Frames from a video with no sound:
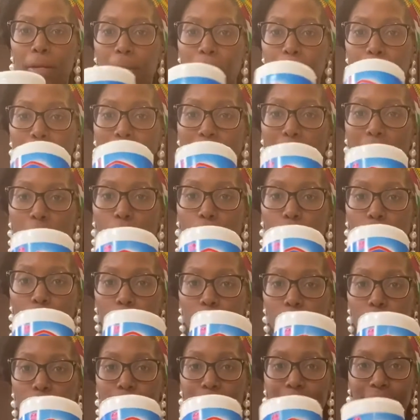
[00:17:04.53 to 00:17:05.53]
power
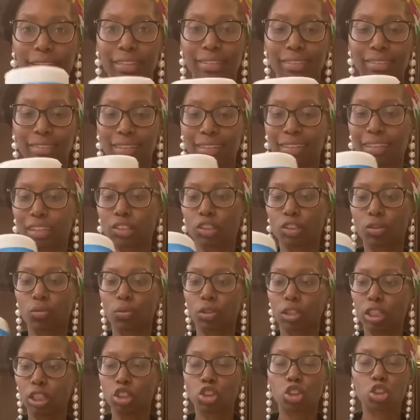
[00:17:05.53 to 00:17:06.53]
of this. It doesn't
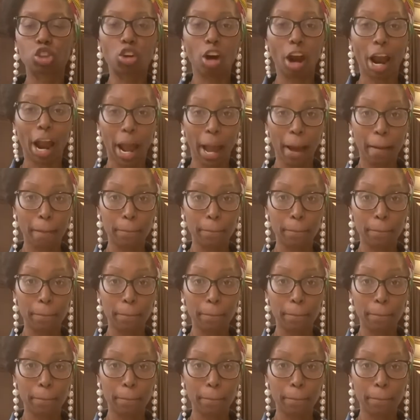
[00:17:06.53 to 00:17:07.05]
really trap,